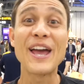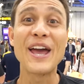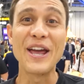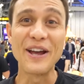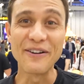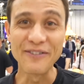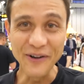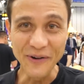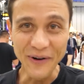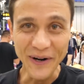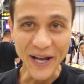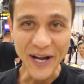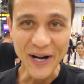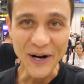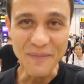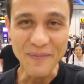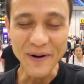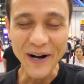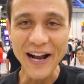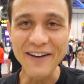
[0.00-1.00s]
Hey everyone, I
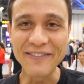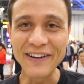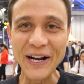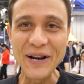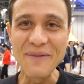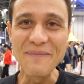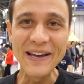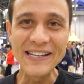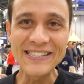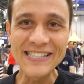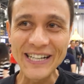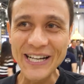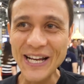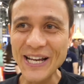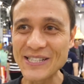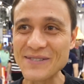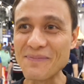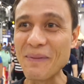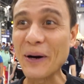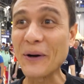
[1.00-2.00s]
hope you're having an amazing
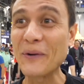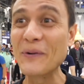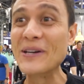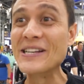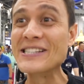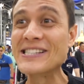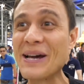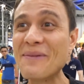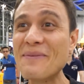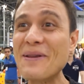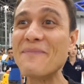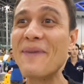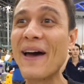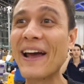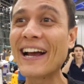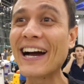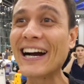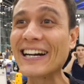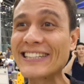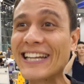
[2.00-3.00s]
day. It's Mark Wiens. I'm in
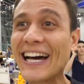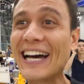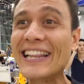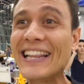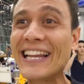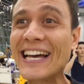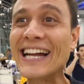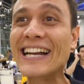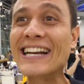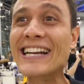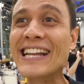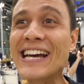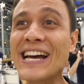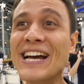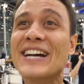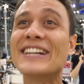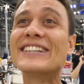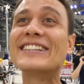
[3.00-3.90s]
Bangkok, Thailand.